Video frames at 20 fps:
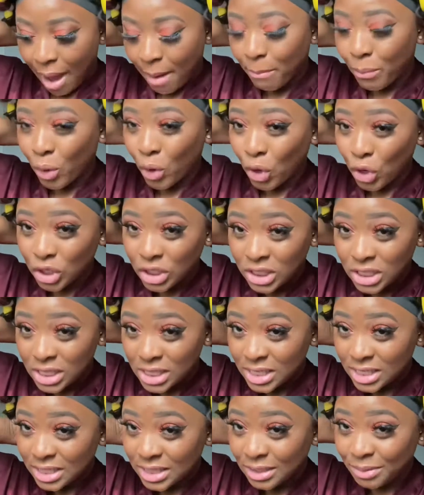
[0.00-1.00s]

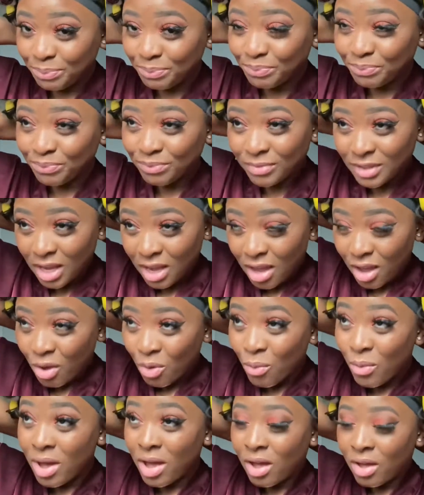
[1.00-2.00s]
purchased.
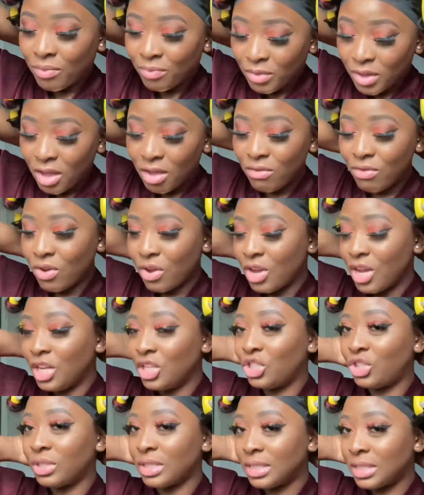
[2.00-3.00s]
Well, if you're
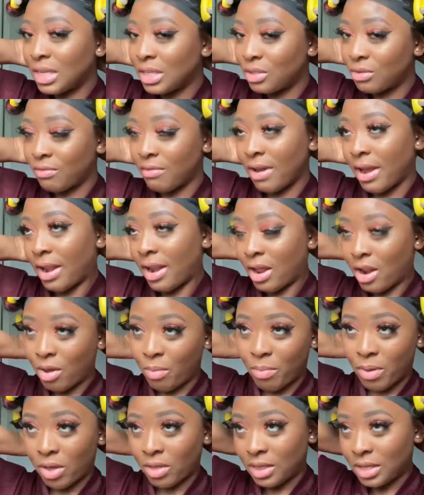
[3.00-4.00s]
interested to find out
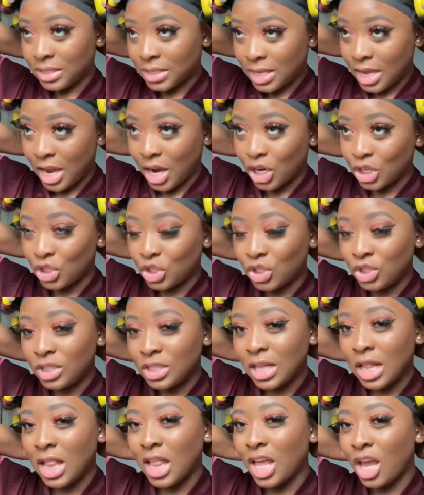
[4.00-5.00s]
about this hair,
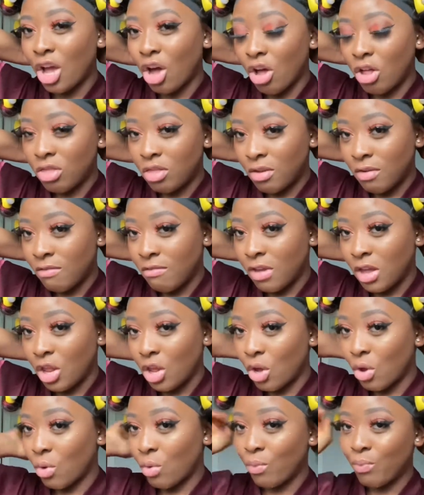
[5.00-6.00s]
just click on the
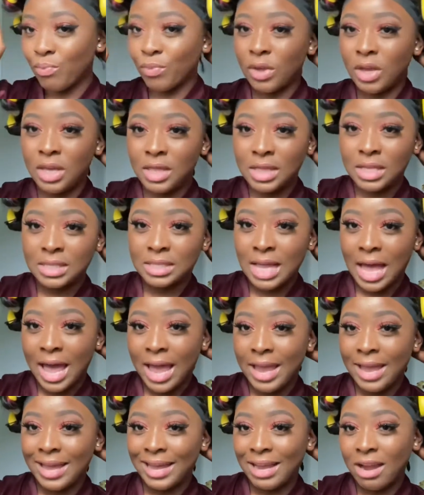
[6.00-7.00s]
video in this
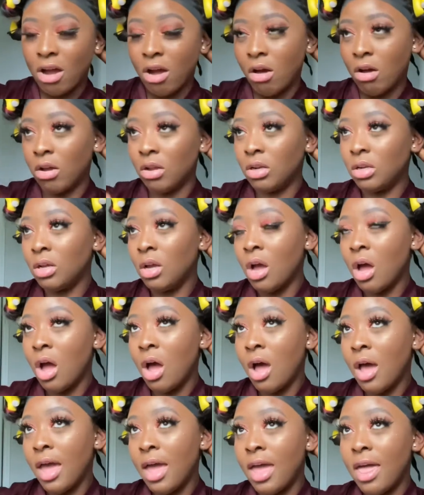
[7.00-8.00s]
eye icon
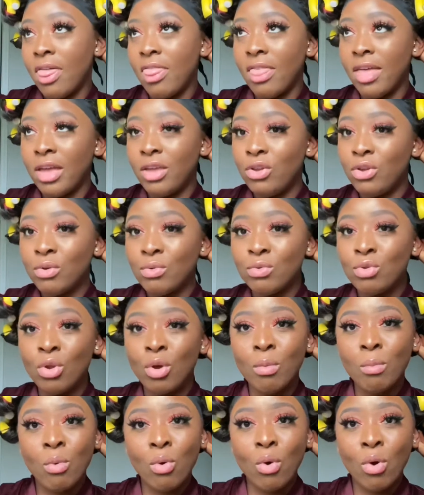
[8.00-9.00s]
and then you'll
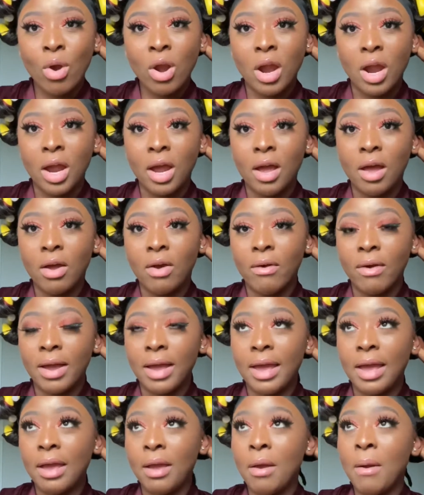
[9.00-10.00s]
know more,
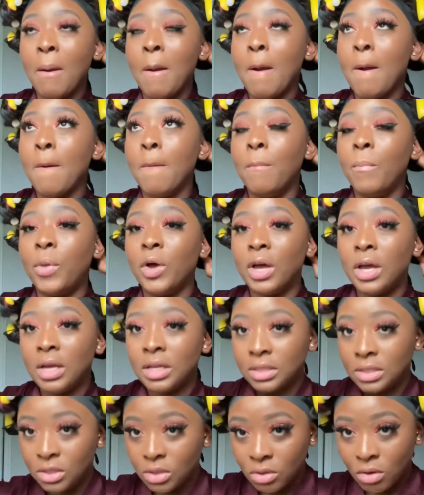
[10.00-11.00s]
okay?
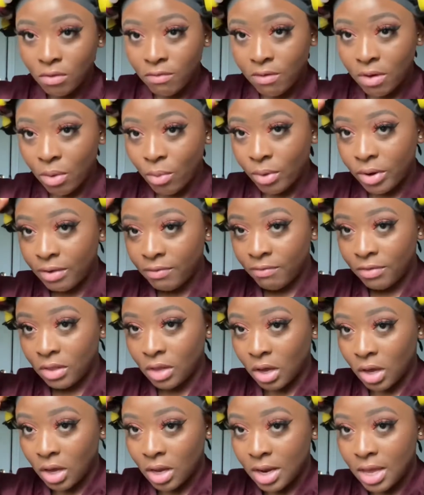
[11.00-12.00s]
But so far what I've
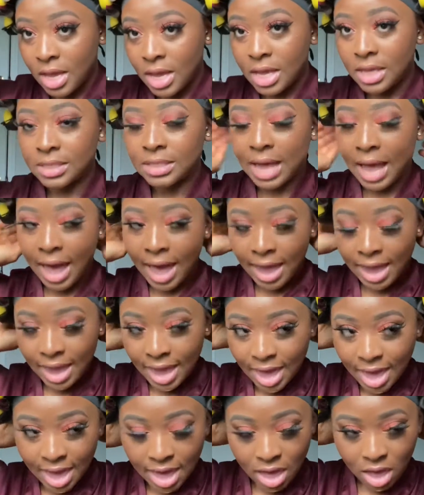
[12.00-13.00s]
done is I
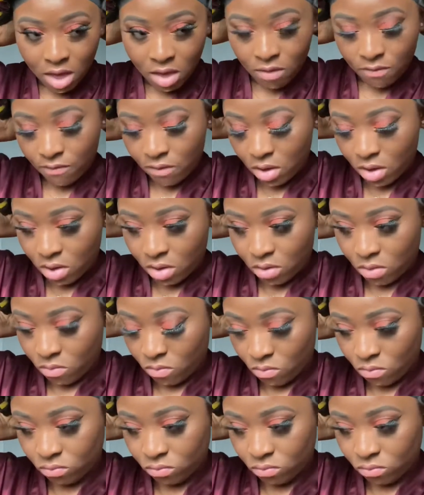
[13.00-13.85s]
have I